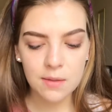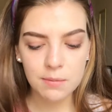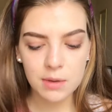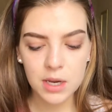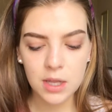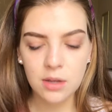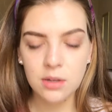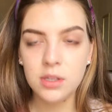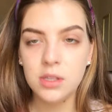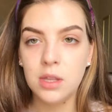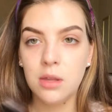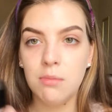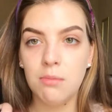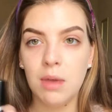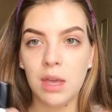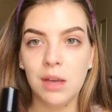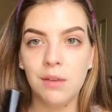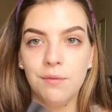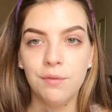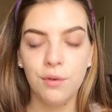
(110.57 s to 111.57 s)
I'm going to use the
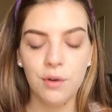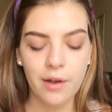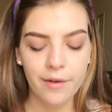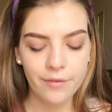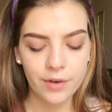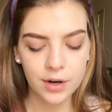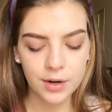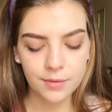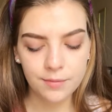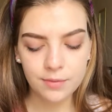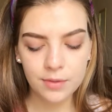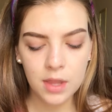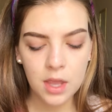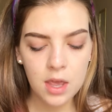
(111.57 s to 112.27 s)
Makeup Forever